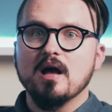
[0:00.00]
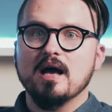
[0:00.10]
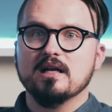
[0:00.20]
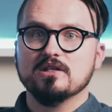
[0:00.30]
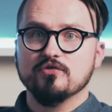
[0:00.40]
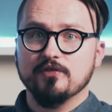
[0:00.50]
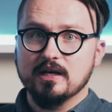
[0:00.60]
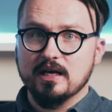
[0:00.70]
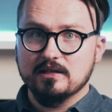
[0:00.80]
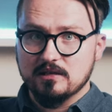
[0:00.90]
Another
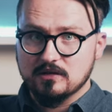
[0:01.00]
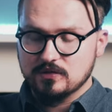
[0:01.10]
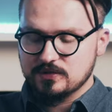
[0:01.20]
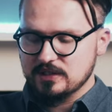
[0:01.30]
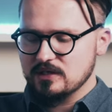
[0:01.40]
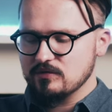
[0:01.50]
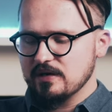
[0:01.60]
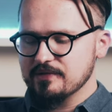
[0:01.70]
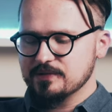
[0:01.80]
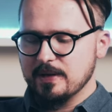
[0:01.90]
thing I didn't consider when
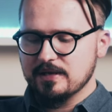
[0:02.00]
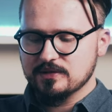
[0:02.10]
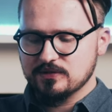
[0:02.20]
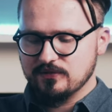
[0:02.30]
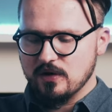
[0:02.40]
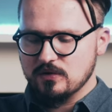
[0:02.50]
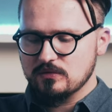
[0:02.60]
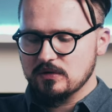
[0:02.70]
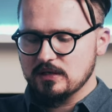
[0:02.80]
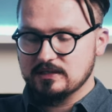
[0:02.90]
I was buying this
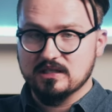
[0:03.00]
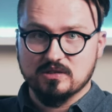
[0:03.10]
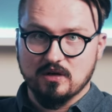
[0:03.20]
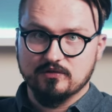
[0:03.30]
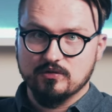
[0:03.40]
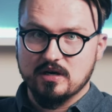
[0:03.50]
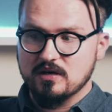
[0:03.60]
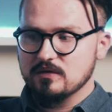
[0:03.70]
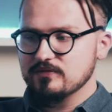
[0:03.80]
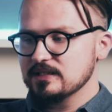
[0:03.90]
phone is the
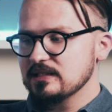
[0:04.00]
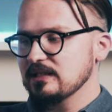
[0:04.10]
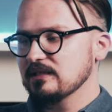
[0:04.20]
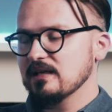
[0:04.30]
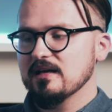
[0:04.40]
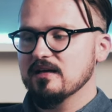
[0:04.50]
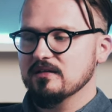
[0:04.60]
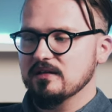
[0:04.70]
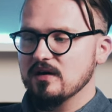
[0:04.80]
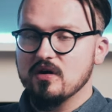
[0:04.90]
software, obviously, the,
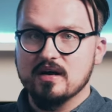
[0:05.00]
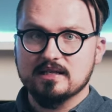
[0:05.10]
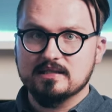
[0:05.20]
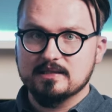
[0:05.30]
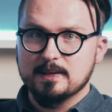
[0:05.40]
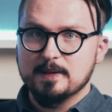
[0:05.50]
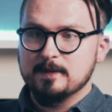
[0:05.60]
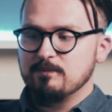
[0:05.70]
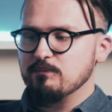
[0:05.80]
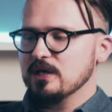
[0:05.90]
the OS
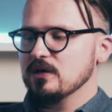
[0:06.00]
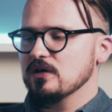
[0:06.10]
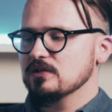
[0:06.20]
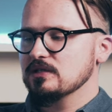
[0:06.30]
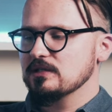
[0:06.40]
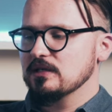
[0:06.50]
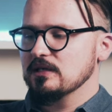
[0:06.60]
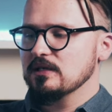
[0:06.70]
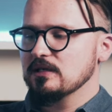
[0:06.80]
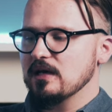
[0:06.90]
because
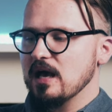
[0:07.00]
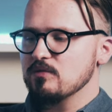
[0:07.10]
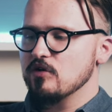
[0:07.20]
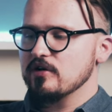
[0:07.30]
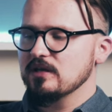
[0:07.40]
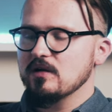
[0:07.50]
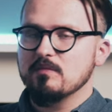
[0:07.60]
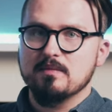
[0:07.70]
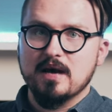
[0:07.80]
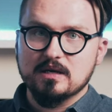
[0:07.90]
uh, I'm working on
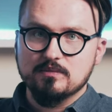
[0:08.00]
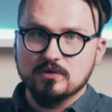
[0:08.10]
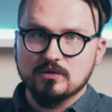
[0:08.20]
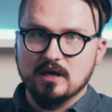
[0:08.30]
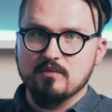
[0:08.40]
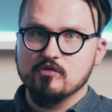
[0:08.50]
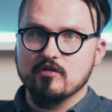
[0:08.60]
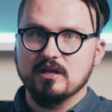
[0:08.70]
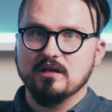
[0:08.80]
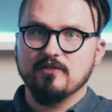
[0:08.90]
my MacBook, I'm
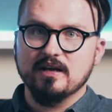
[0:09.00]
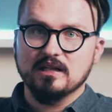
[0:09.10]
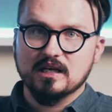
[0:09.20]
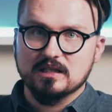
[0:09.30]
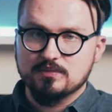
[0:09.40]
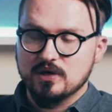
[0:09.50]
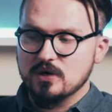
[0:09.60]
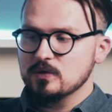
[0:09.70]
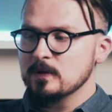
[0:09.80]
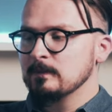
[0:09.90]
working in Final Cut
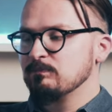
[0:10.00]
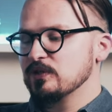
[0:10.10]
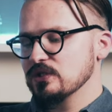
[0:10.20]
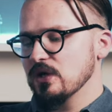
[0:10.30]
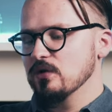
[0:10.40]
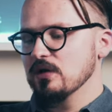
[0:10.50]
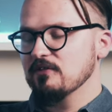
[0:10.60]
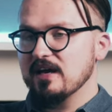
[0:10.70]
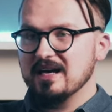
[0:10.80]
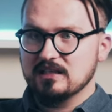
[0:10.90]
Pro. So
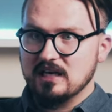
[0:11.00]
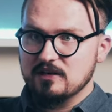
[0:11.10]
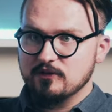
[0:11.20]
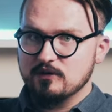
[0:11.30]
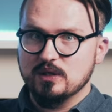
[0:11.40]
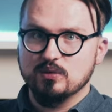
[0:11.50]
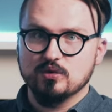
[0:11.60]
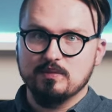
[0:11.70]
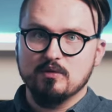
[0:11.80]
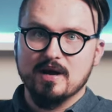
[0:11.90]
if I had an iPhone, it
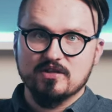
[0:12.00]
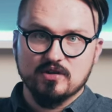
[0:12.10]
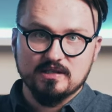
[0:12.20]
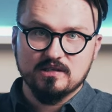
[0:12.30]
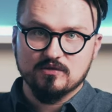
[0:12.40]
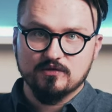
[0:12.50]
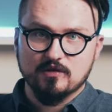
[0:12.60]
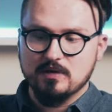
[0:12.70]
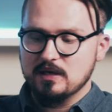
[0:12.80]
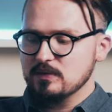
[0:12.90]
would be much easier
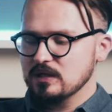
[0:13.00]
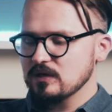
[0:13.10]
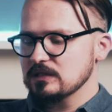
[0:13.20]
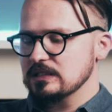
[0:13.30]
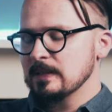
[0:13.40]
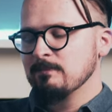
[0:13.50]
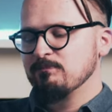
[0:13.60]
for me because